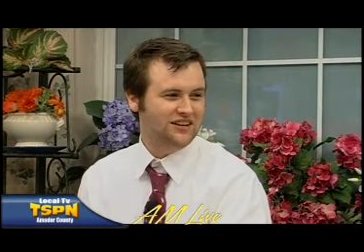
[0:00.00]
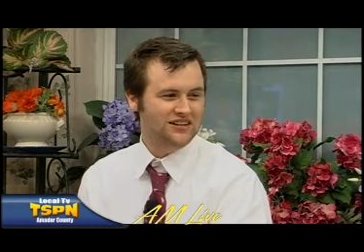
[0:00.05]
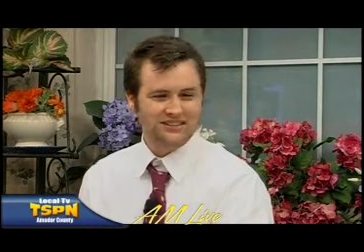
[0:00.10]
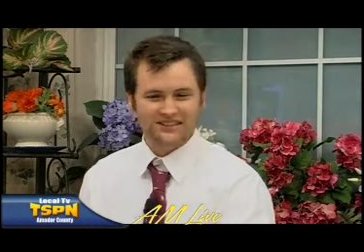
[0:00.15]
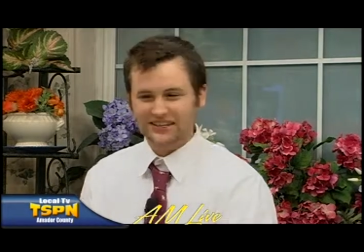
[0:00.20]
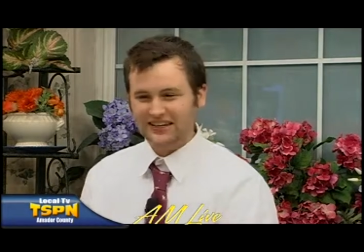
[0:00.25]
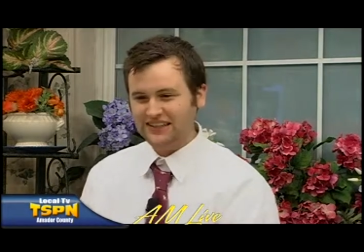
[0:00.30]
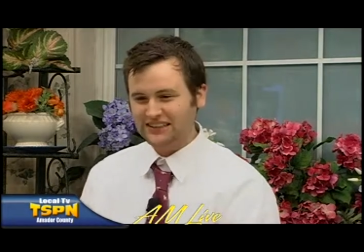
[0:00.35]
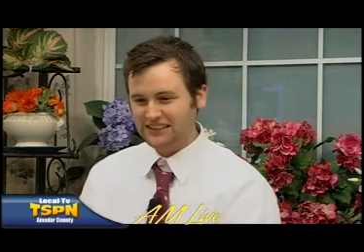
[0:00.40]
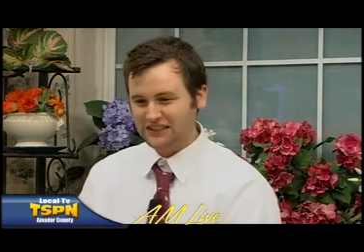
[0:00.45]

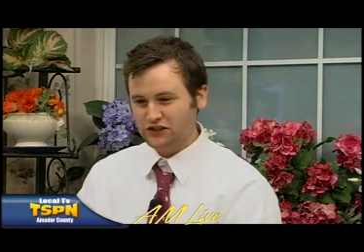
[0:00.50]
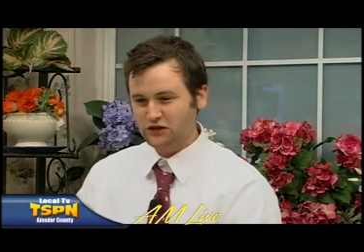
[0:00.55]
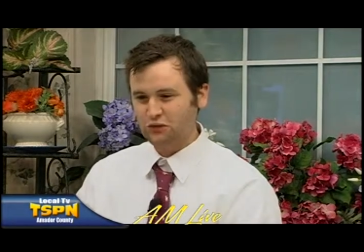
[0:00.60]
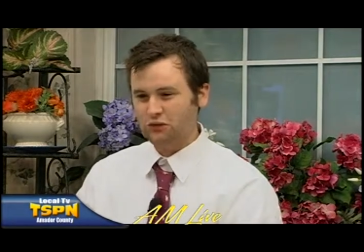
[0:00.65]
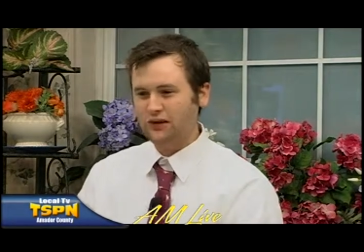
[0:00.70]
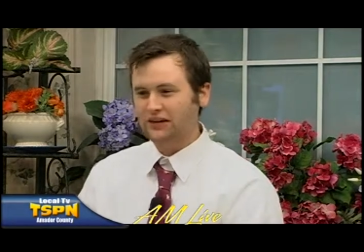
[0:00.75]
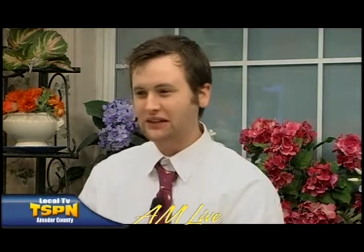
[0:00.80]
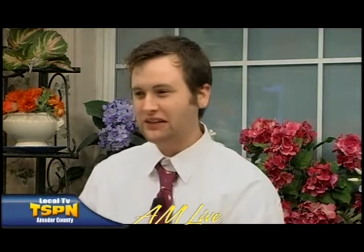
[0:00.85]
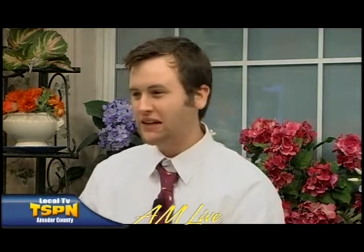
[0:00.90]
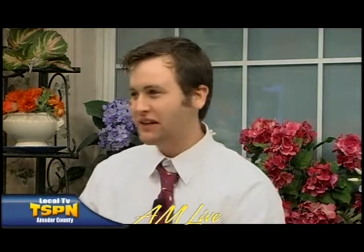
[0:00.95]
So you get these oh.
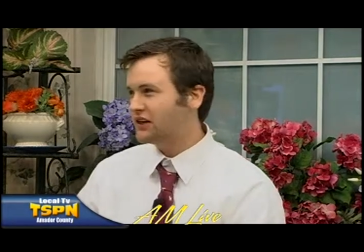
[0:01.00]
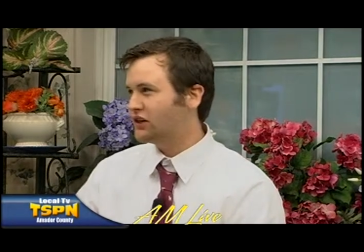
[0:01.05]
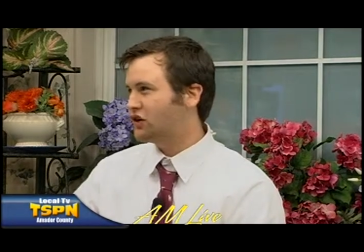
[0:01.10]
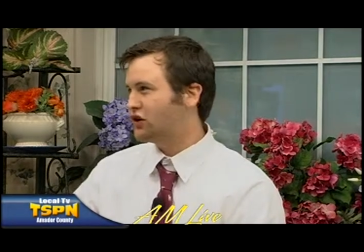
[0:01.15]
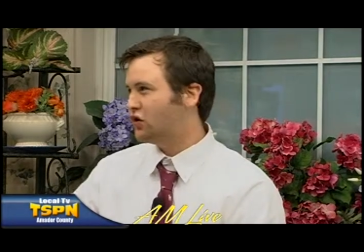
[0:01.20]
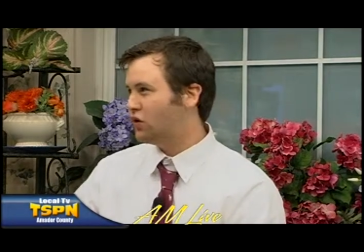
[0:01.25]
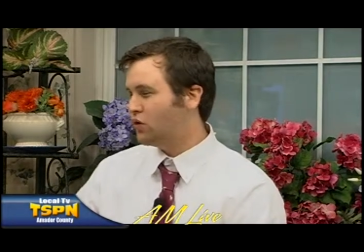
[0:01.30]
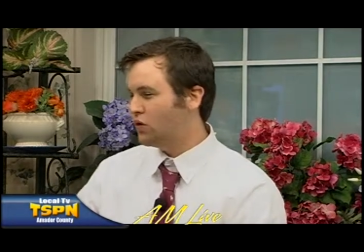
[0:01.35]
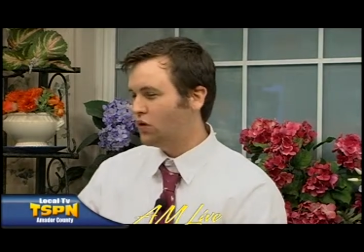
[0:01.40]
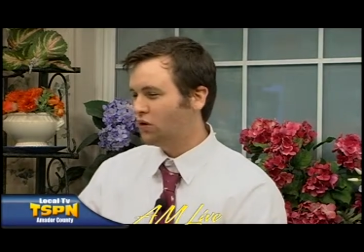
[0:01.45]
really
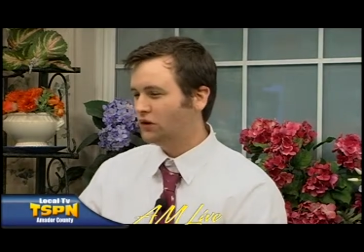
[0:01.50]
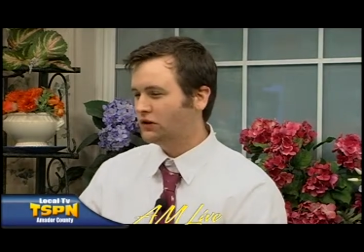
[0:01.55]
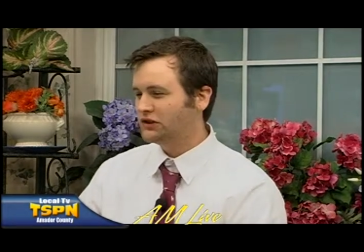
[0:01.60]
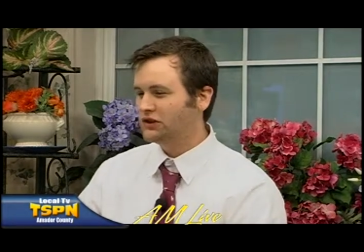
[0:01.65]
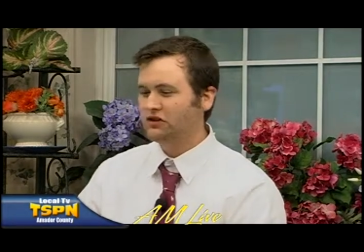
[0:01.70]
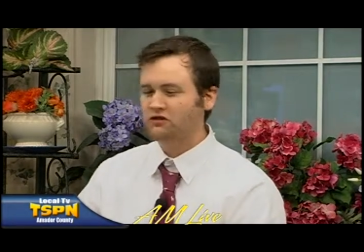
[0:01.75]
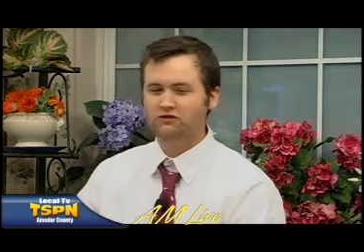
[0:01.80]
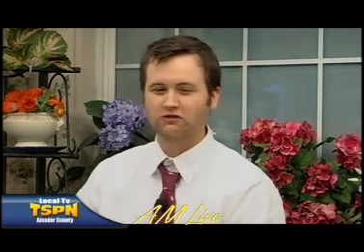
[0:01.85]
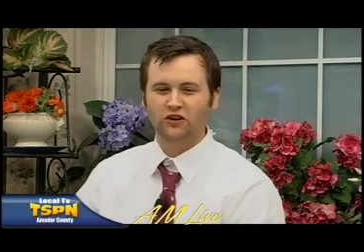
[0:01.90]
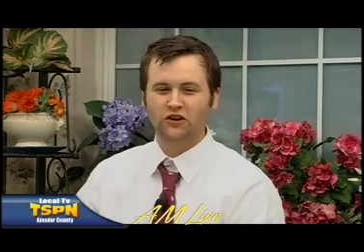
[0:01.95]
ah. cool
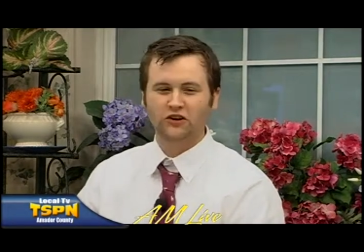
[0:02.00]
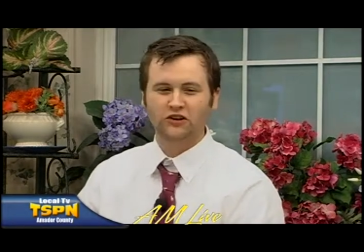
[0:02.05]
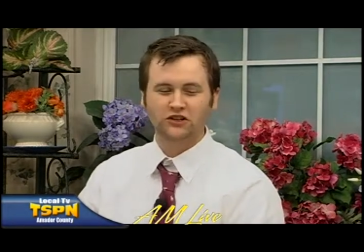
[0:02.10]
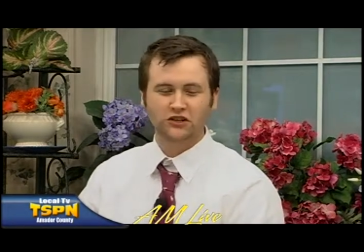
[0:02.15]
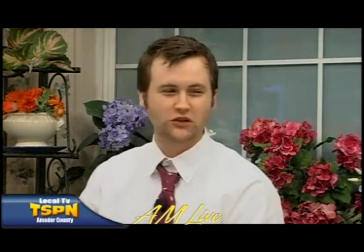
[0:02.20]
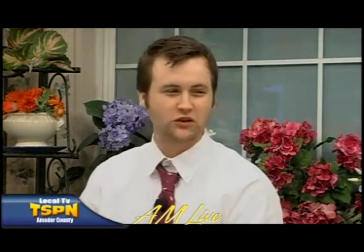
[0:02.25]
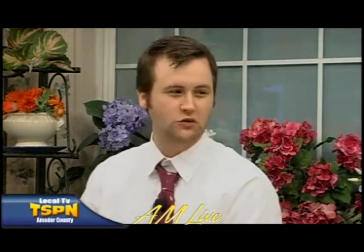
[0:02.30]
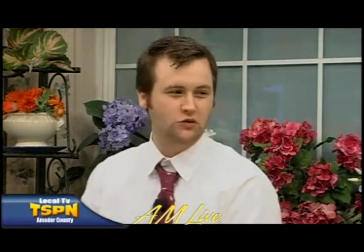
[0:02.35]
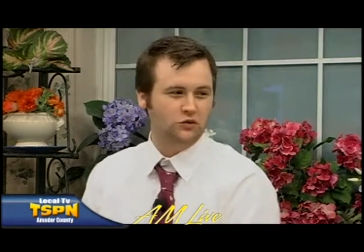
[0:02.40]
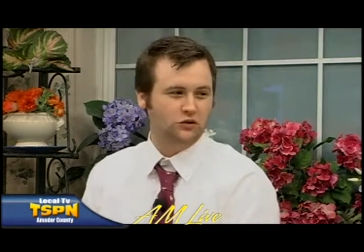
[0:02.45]
new ver-
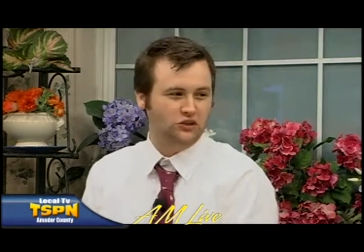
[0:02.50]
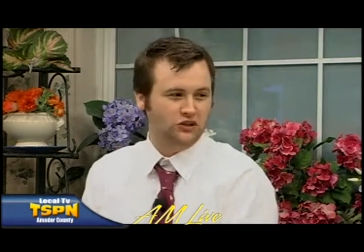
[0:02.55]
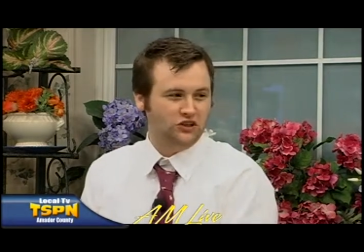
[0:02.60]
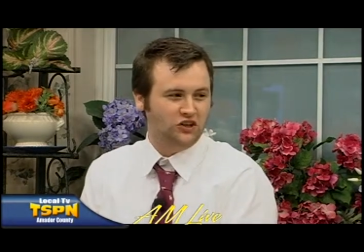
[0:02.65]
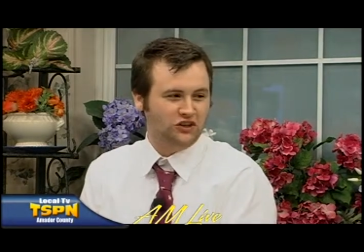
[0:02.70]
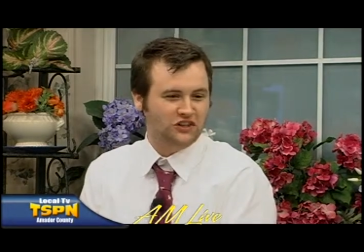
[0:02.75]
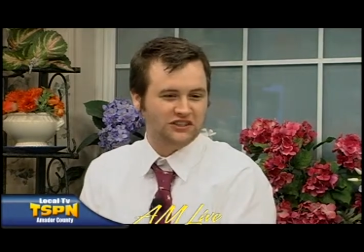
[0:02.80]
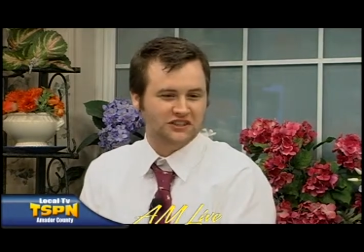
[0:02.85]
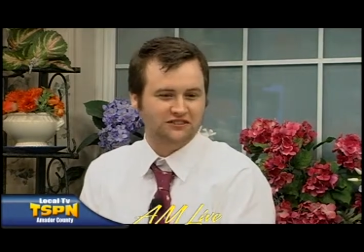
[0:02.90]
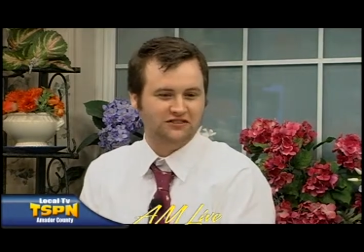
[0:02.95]
new
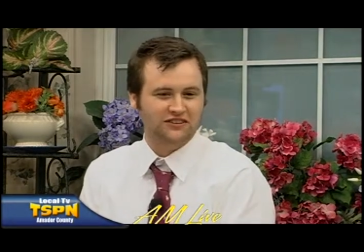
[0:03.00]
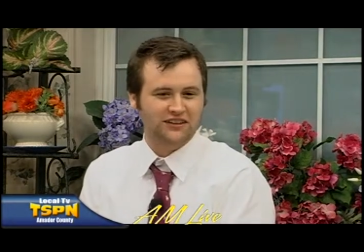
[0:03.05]
looks of